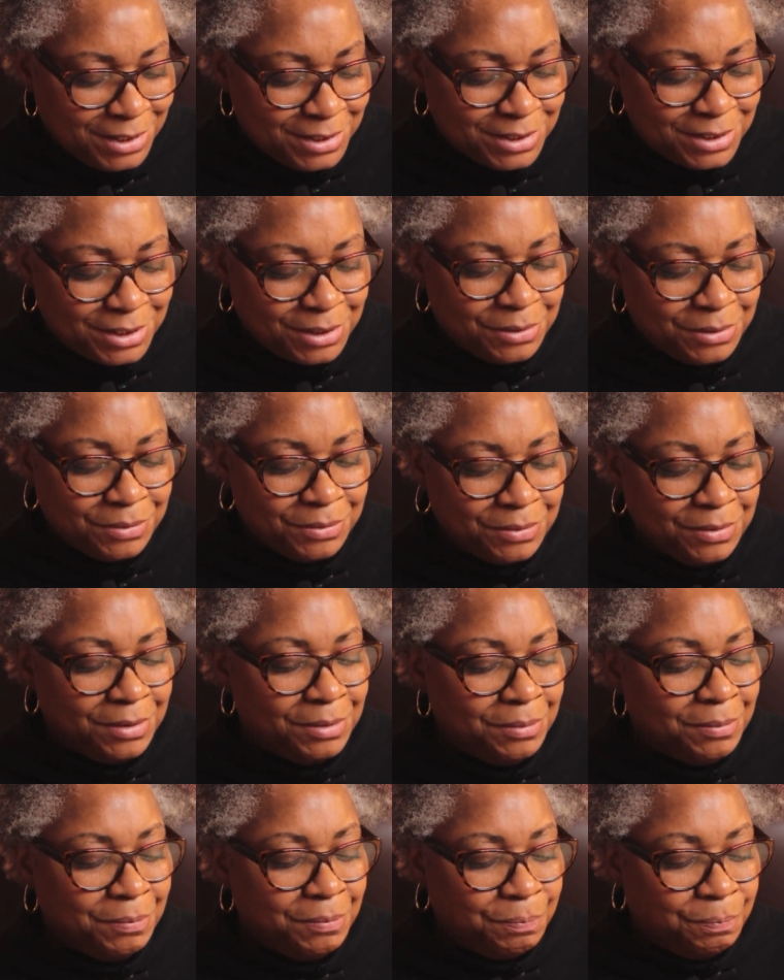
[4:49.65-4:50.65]

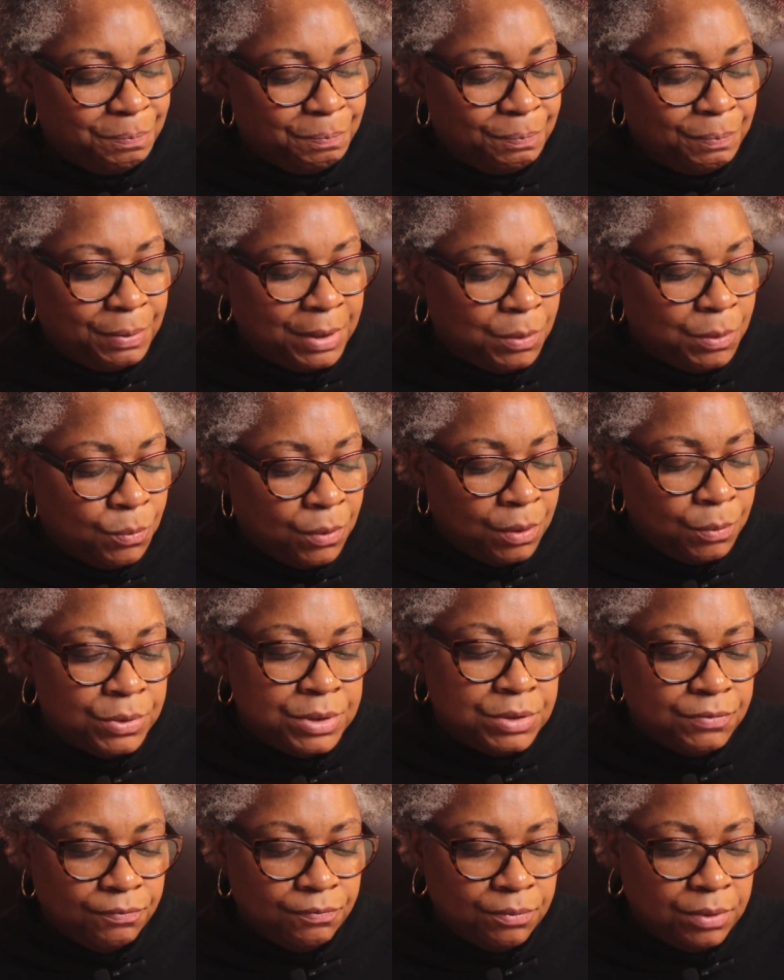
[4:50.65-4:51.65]
so, but what
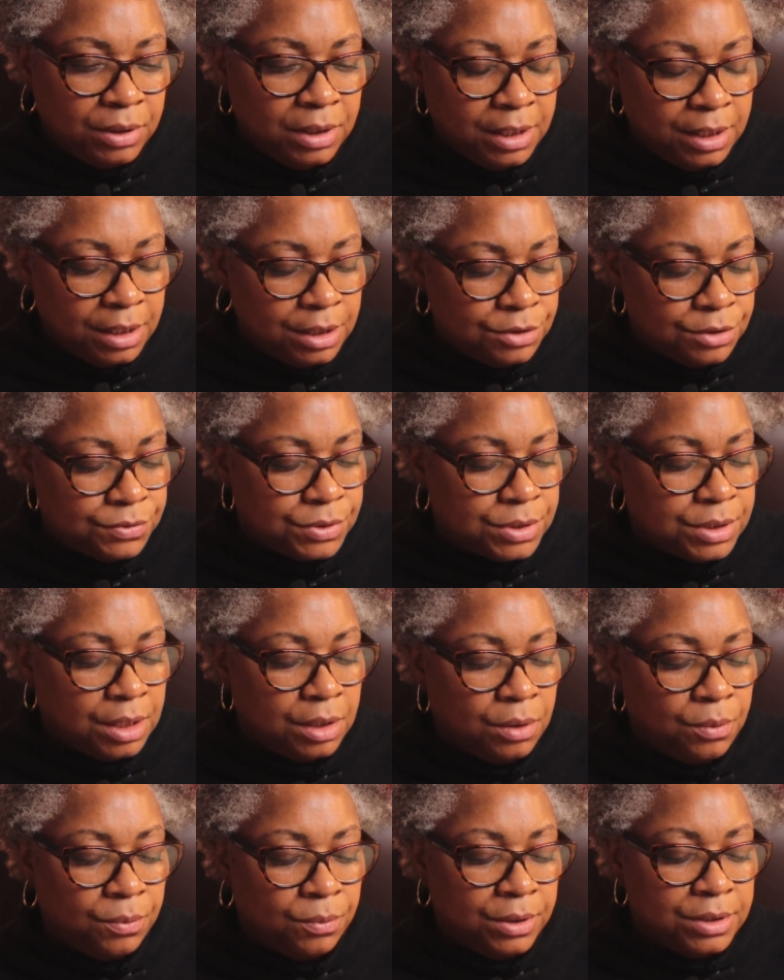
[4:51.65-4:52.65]
was really
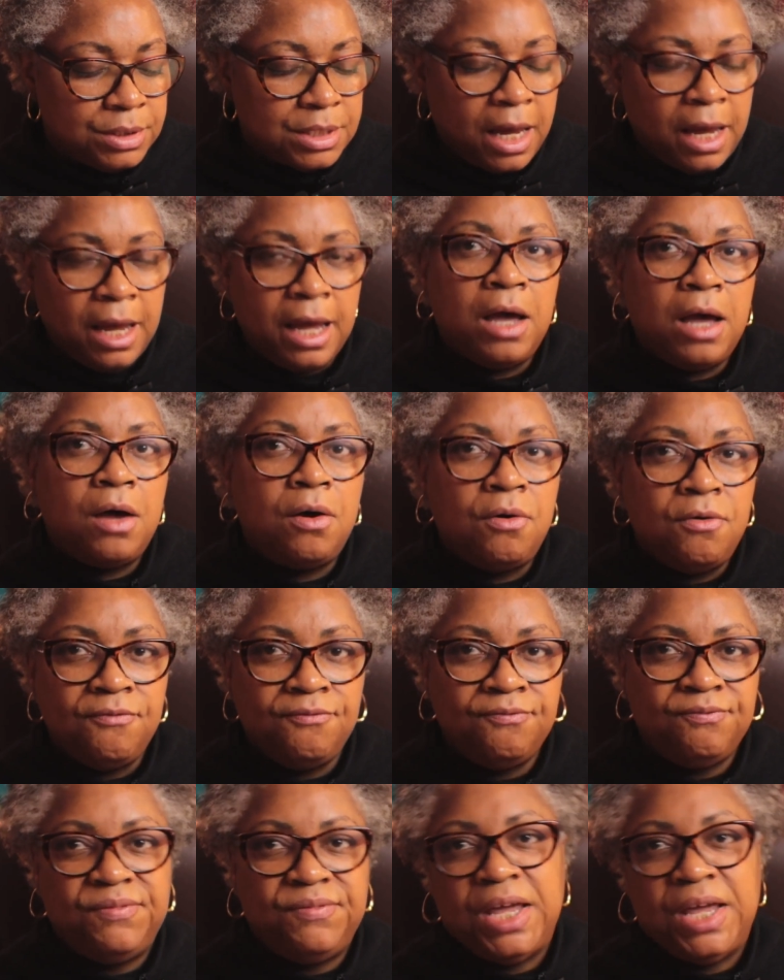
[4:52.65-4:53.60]
interesting was how